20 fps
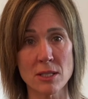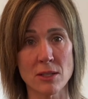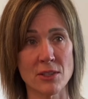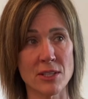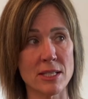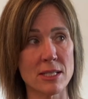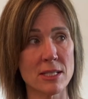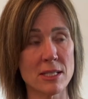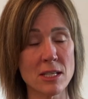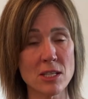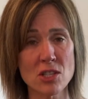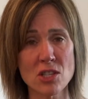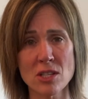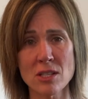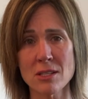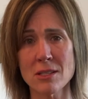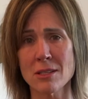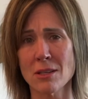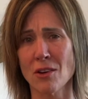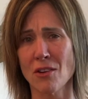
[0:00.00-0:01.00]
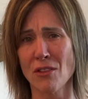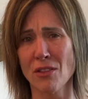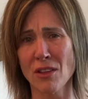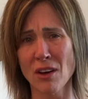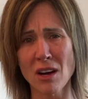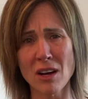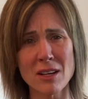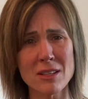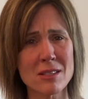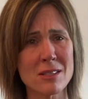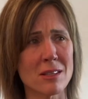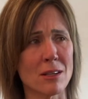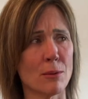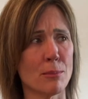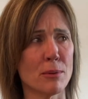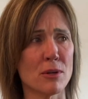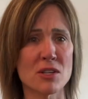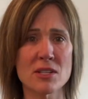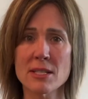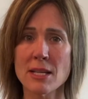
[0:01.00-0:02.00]
their decisions, their thoughts, their
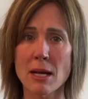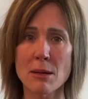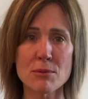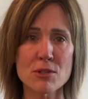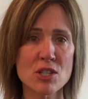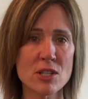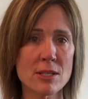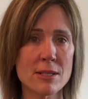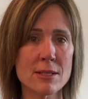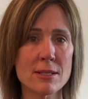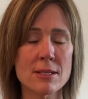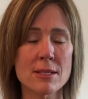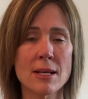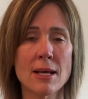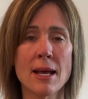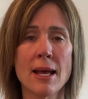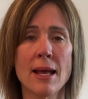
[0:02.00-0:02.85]
perceptions.